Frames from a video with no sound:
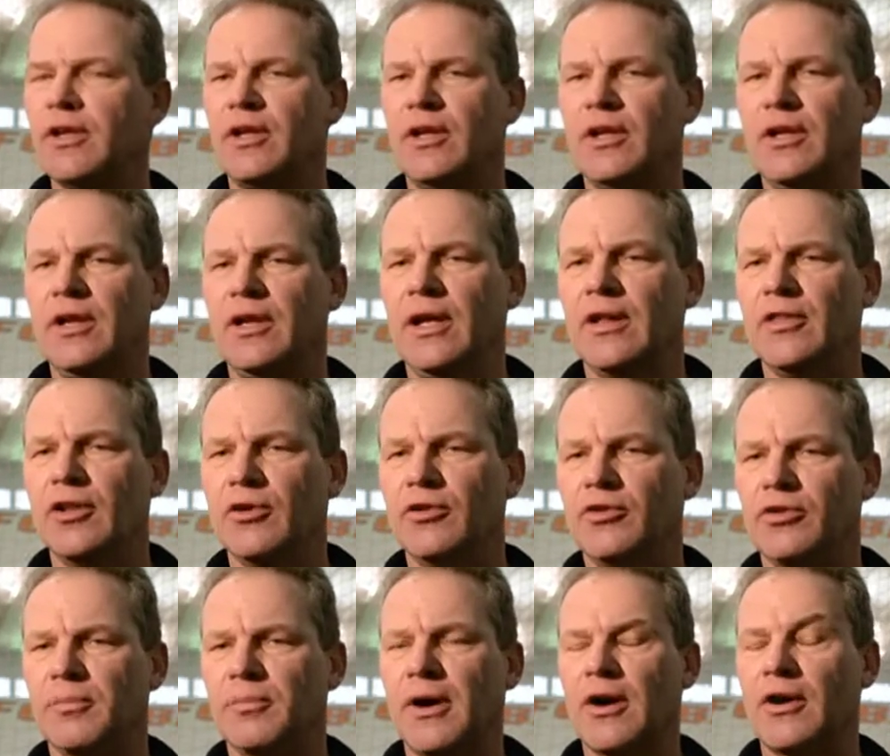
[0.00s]
In
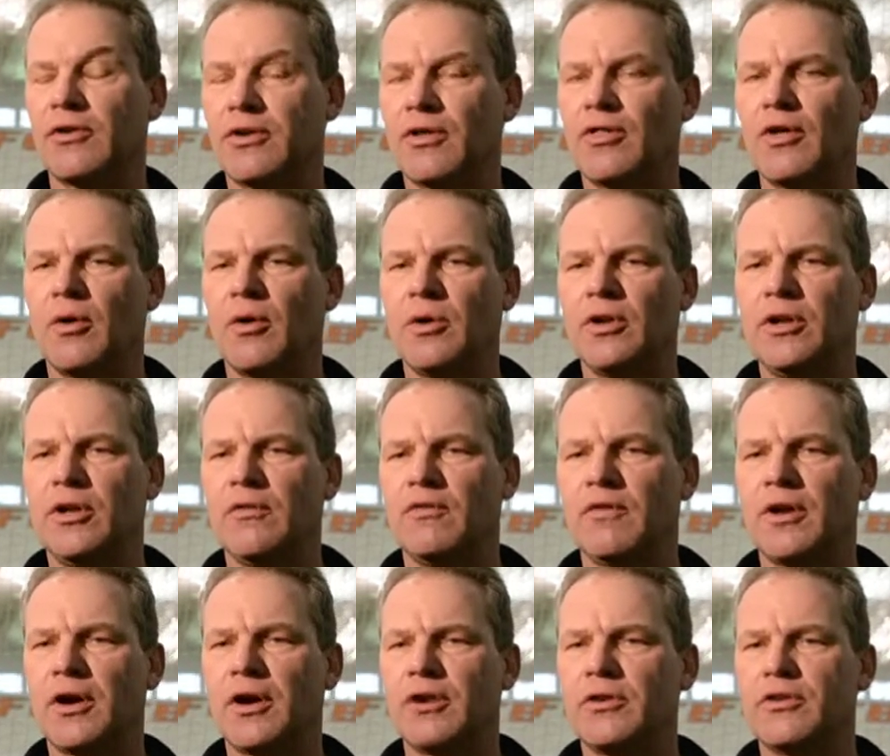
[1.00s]
those areas, I thought we did a
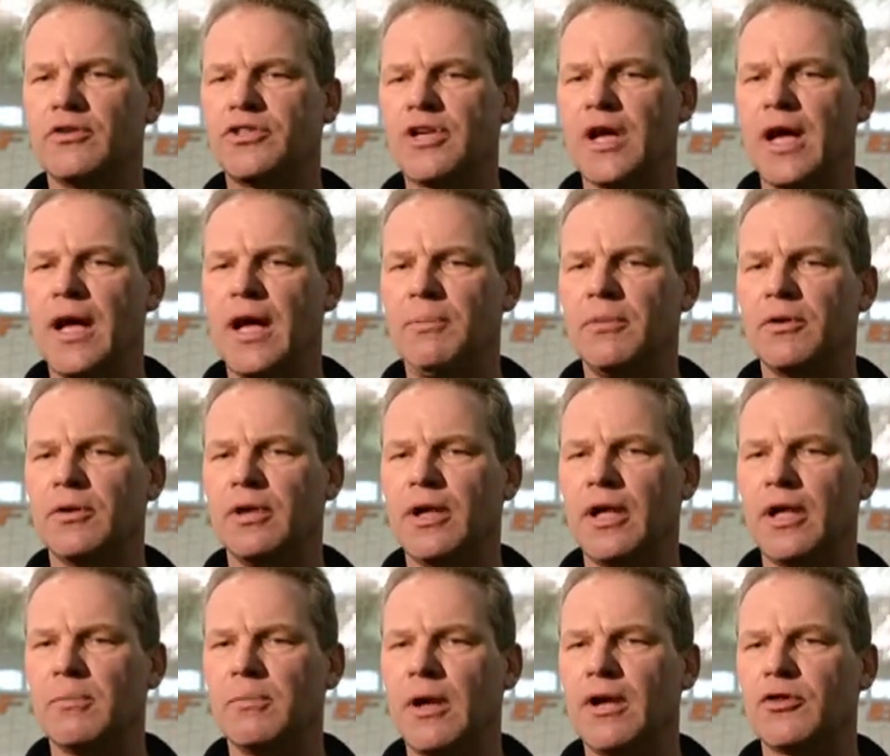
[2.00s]
very good job
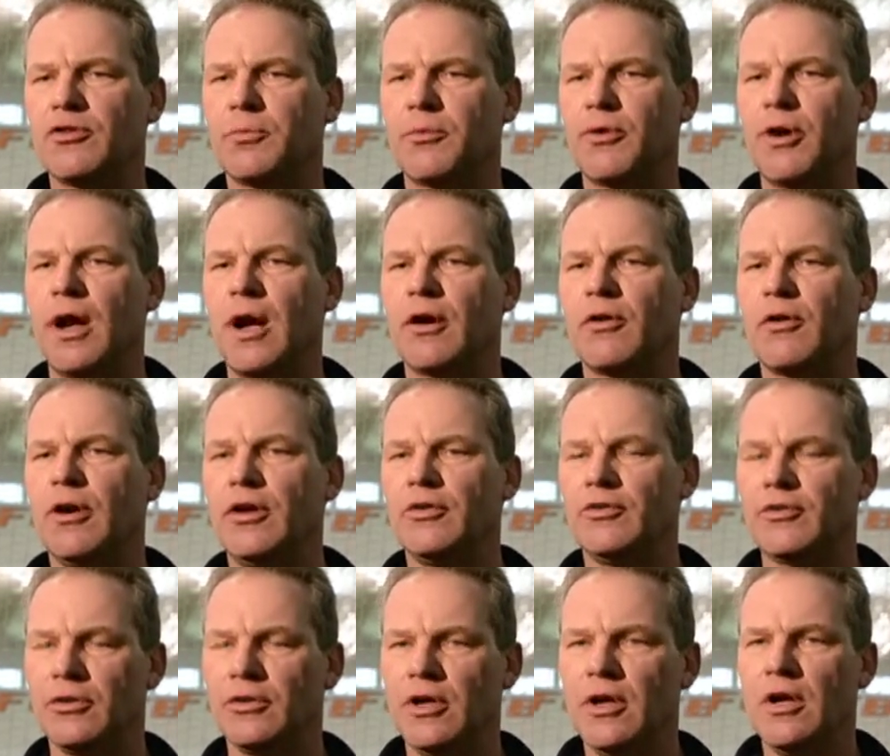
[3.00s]
and made some
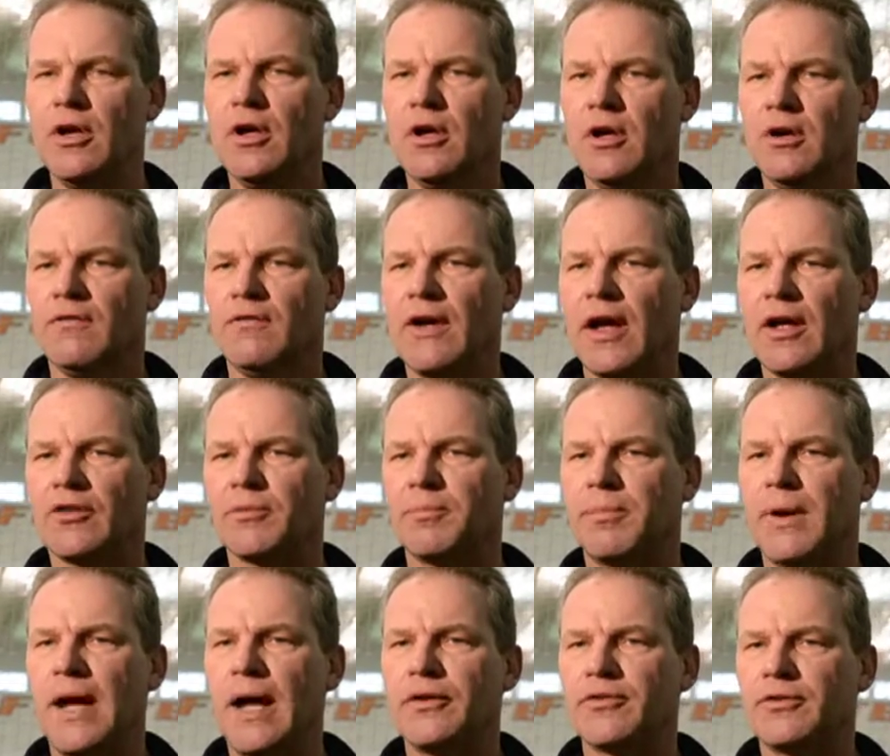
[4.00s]
progress and found some
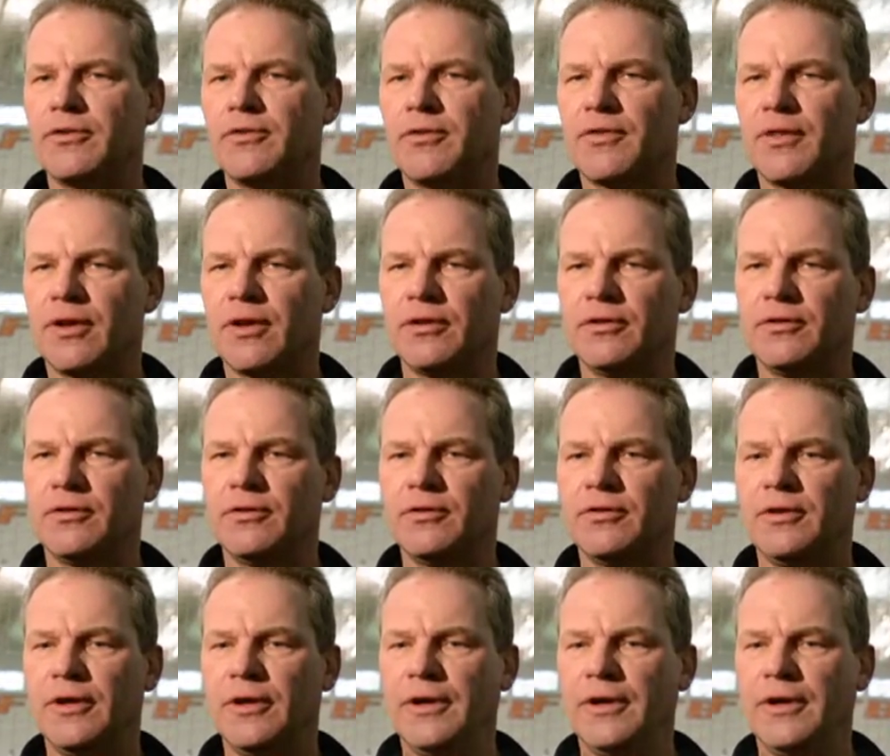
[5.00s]
positive things.